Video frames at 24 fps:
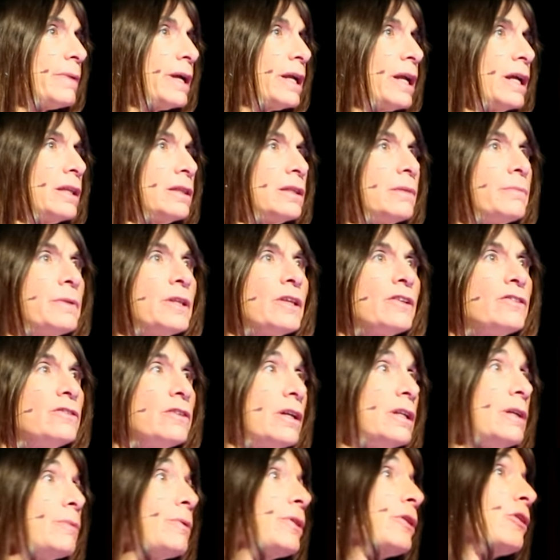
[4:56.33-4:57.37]
I get them in the
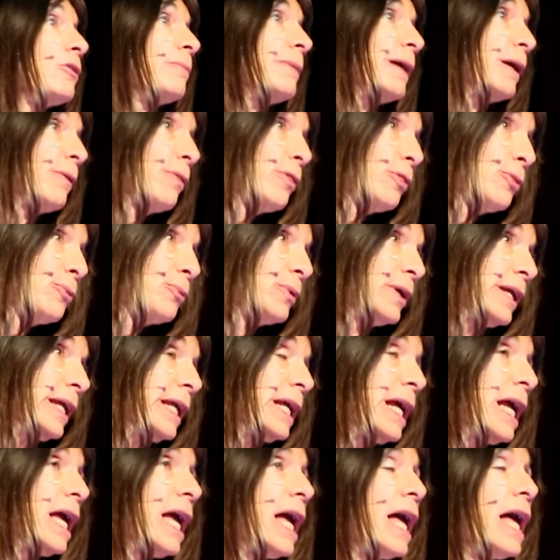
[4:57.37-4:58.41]
study when they're about
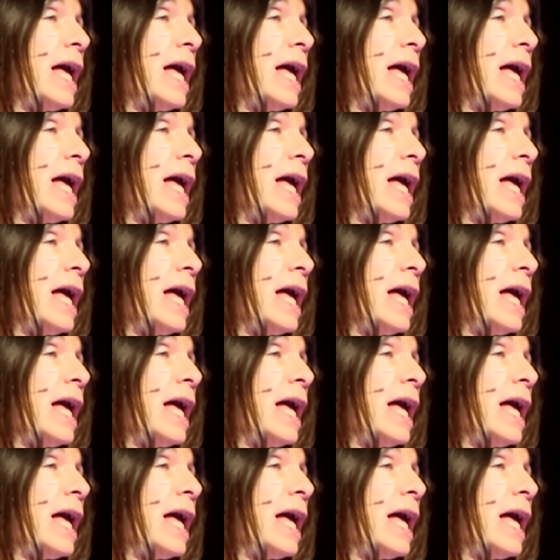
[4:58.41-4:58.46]
3,